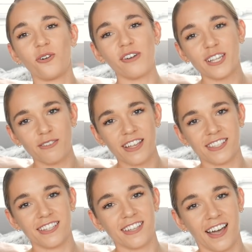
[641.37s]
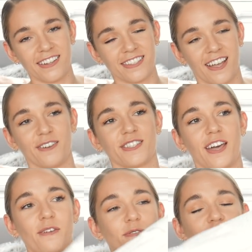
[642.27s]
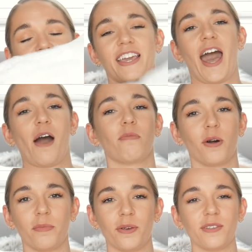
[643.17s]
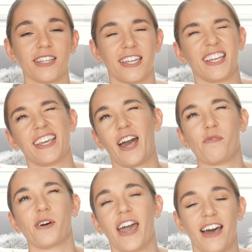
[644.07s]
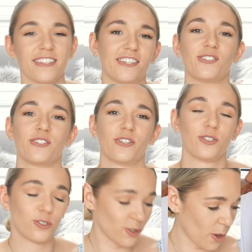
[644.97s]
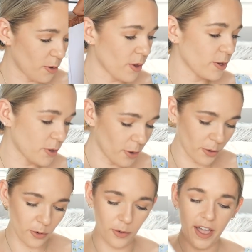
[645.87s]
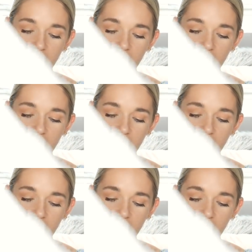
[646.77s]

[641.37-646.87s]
Always wears these kind of style skirts with like cowboy boots and like cowboy hats, and it just looks so cool.